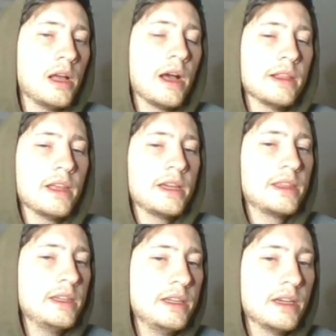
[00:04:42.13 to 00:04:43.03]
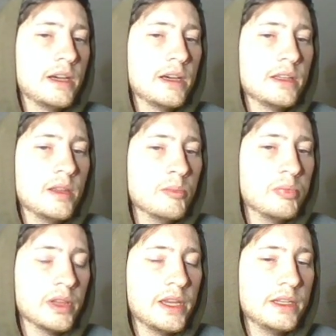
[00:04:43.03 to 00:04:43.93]
I like the
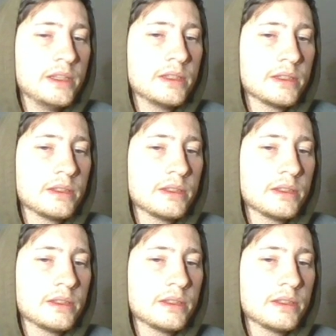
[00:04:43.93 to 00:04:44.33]
blend